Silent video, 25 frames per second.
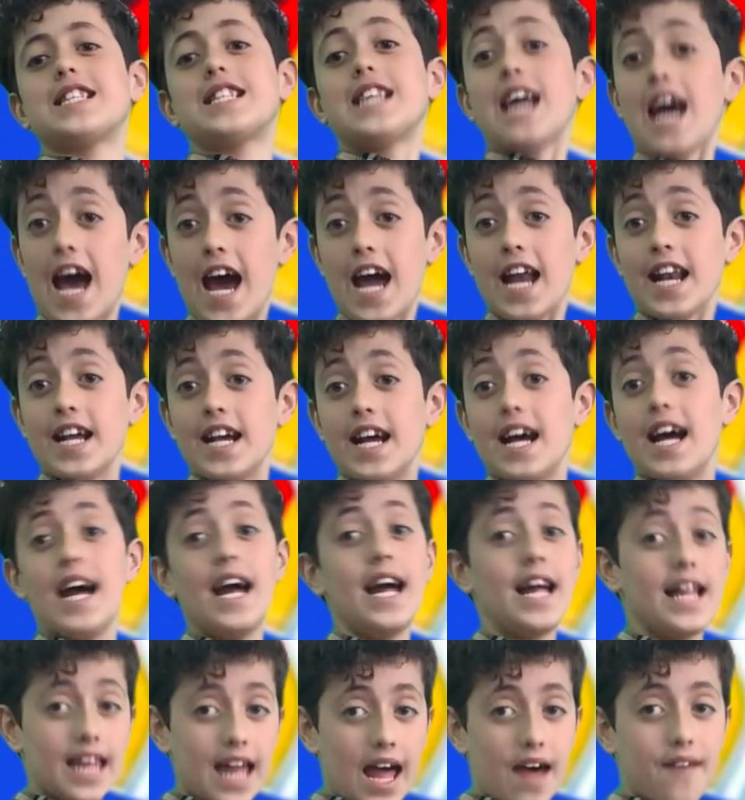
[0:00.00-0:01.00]
10,
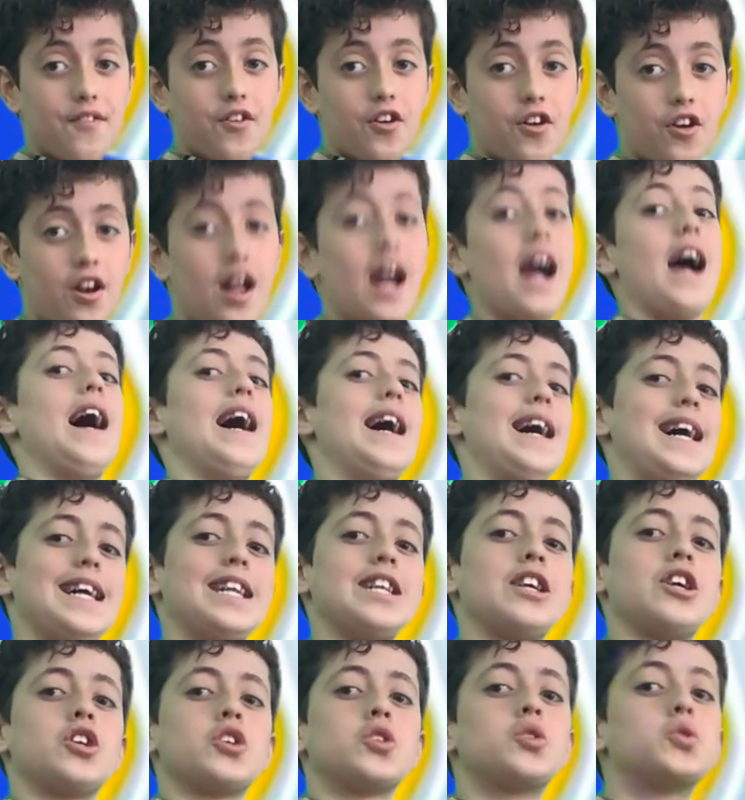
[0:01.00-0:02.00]
11
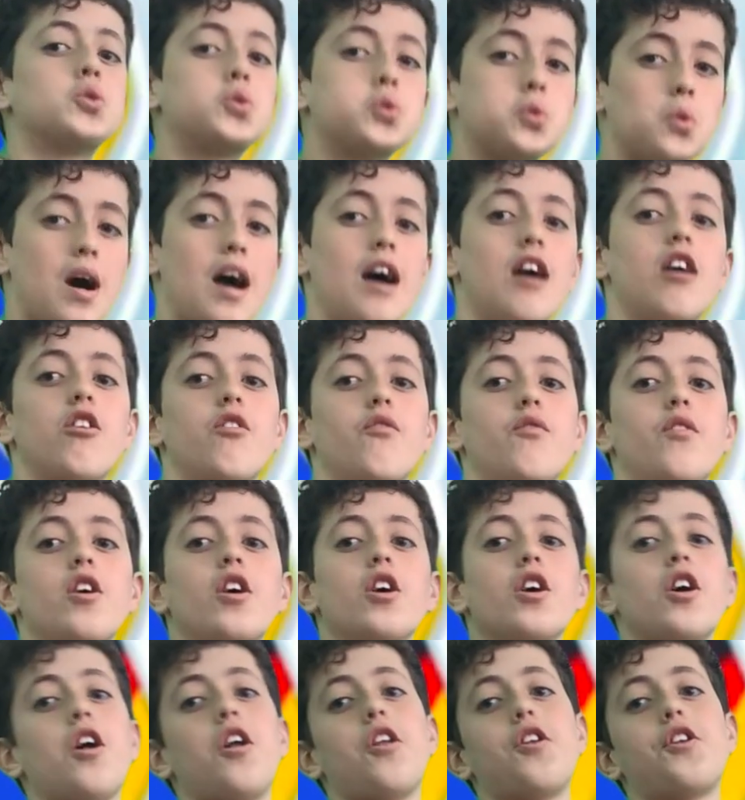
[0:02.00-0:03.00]
and 12.
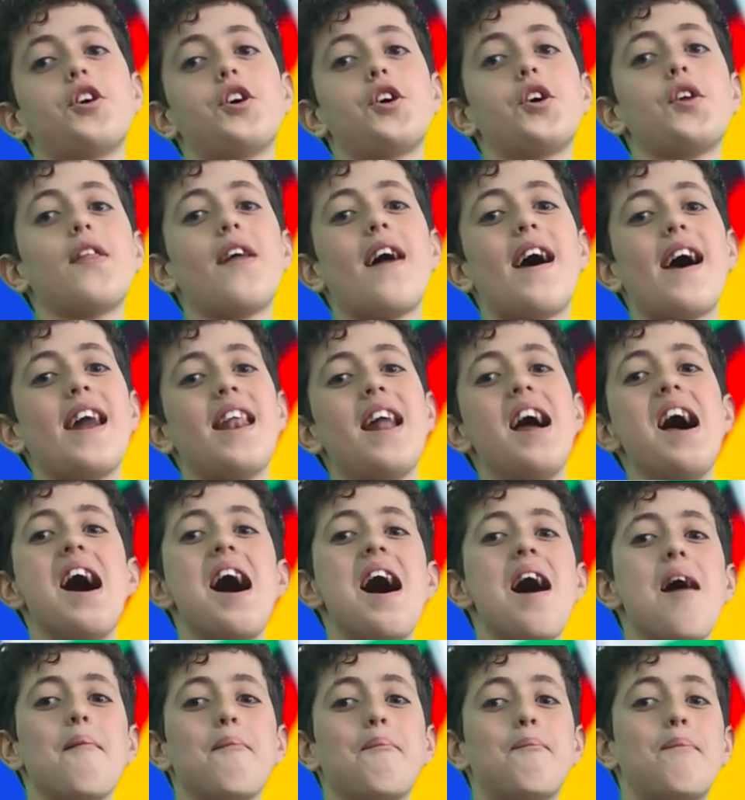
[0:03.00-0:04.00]
Until then,
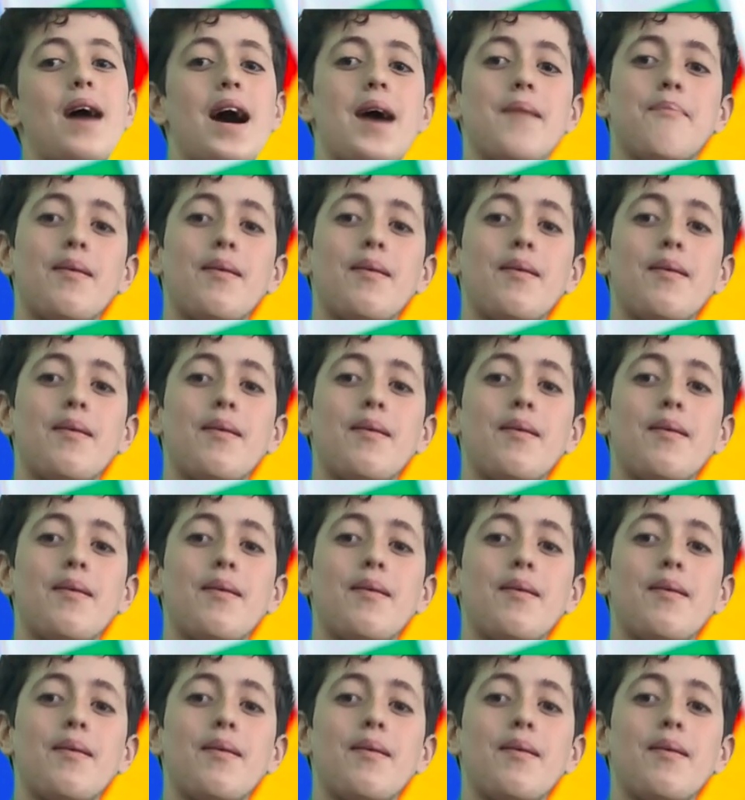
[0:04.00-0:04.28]
bye